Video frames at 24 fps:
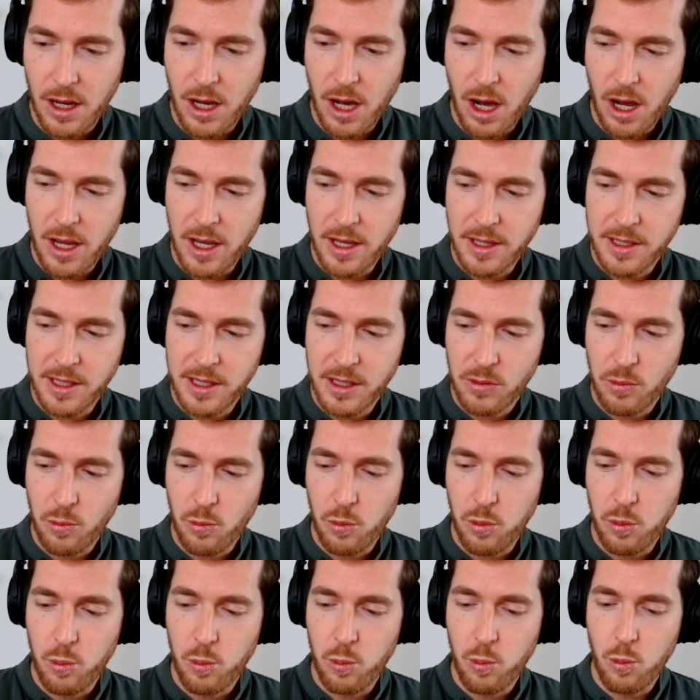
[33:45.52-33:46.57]
Is this
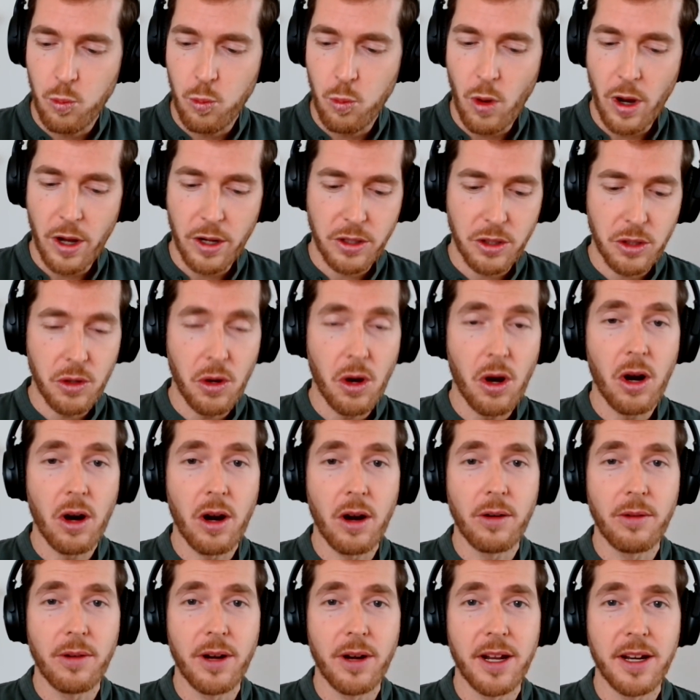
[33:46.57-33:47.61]
what you
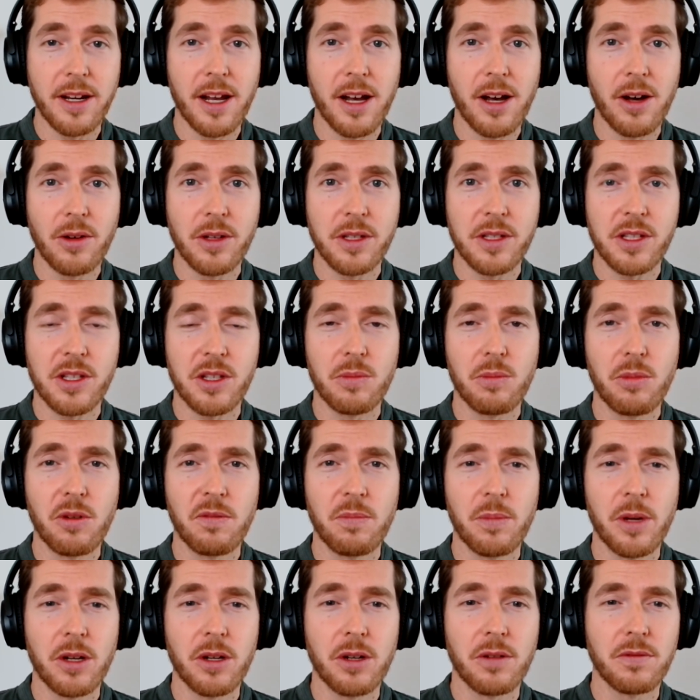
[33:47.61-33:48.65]
are right now? Is this a
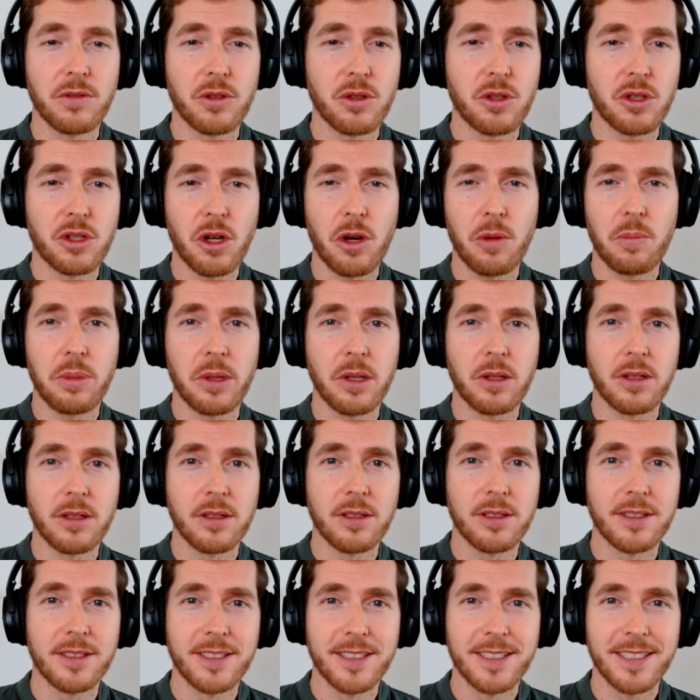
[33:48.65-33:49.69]
movement of
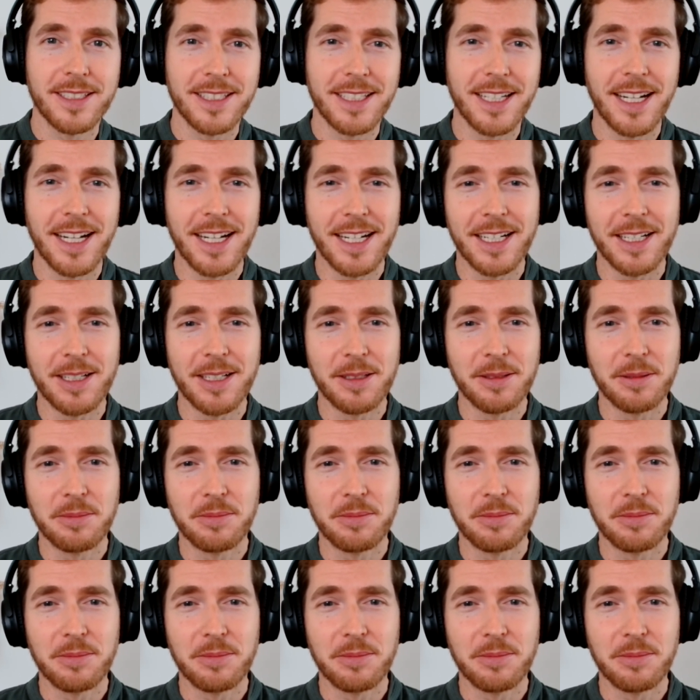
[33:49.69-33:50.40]
utopian uh,